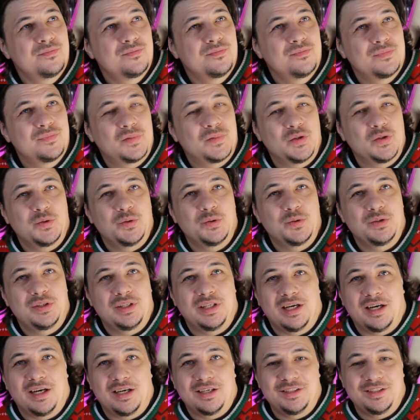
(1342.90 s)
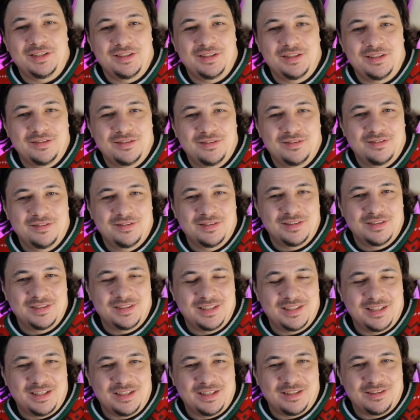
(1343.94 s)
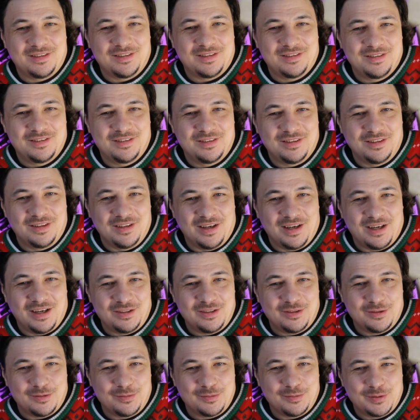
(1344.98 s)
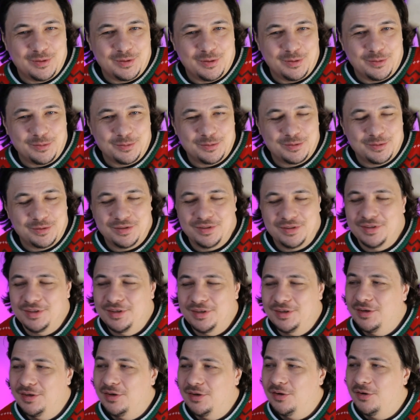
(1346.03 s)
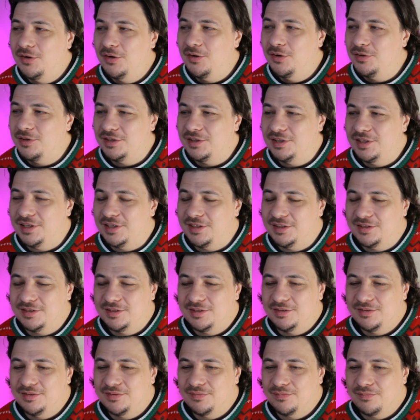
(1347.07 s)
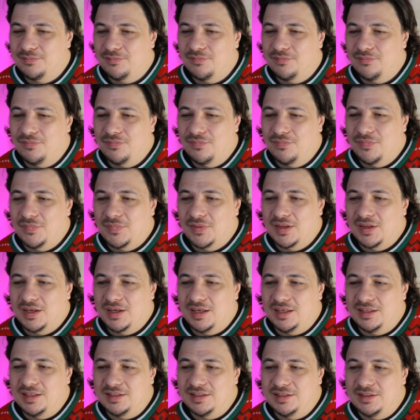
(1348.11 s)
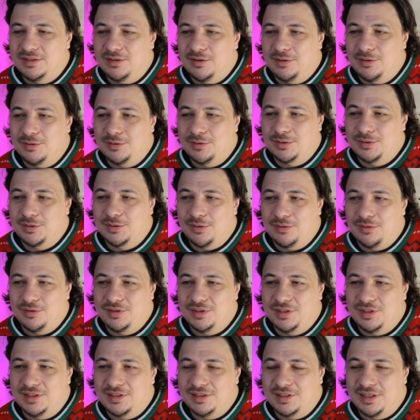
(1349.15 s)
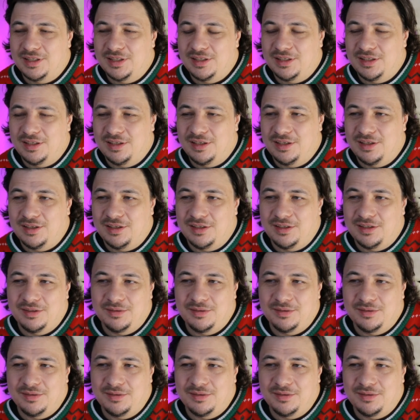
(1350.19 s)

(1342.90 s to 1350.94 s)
to touch that light of those holidays, and those holidays are really